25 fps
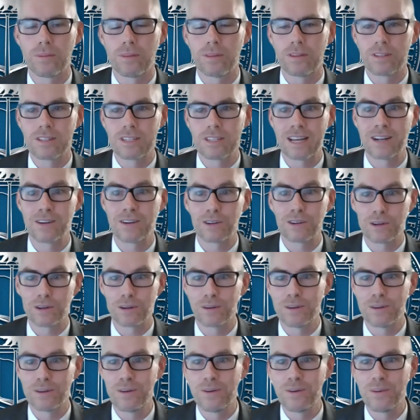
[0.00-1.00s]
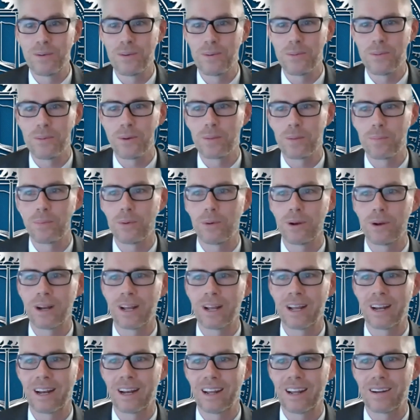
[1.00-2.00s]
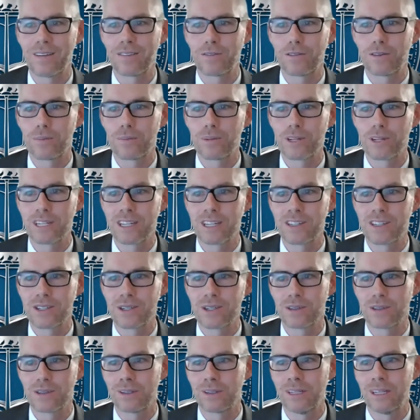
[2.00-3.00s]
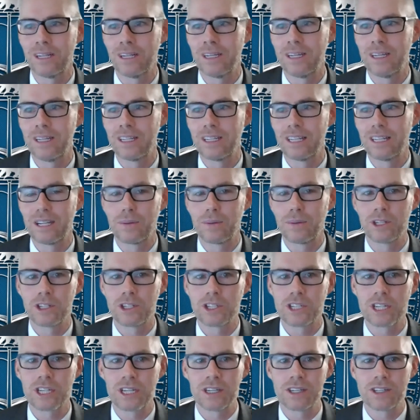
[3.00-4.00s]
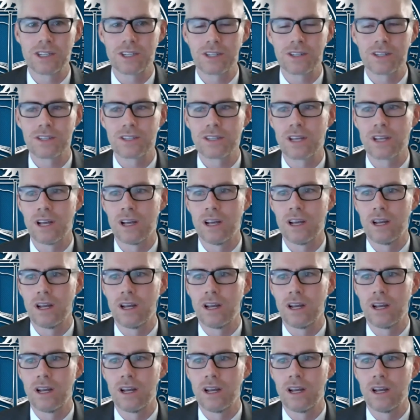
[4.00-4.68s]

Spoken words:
the standard 1.8 for potential language changes.